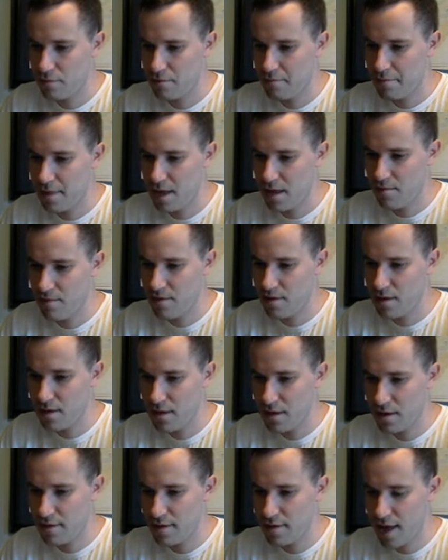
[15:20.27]

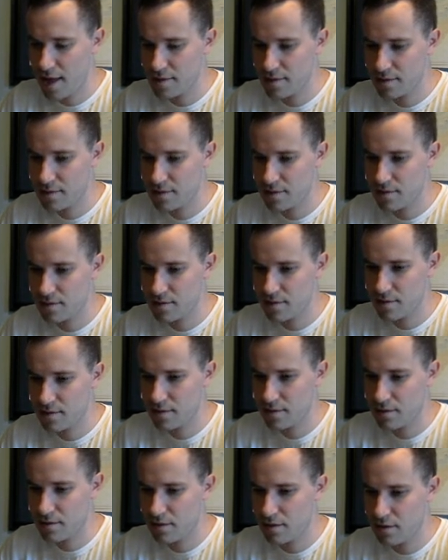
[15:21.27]
Maybe that's
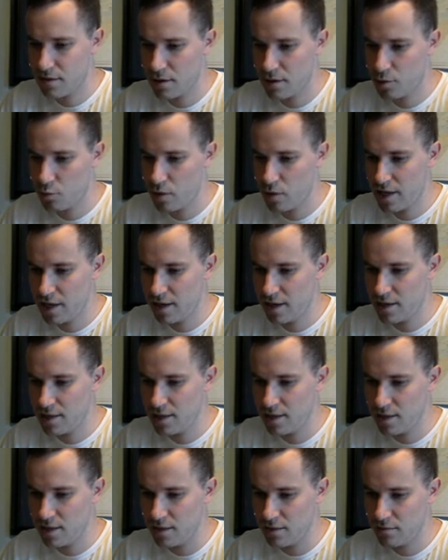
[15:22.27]
our winning
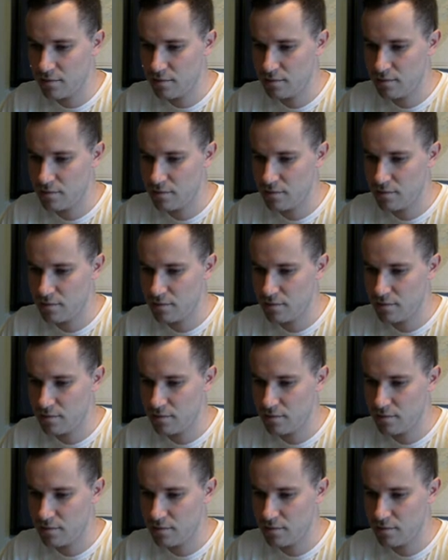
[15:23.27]
idea.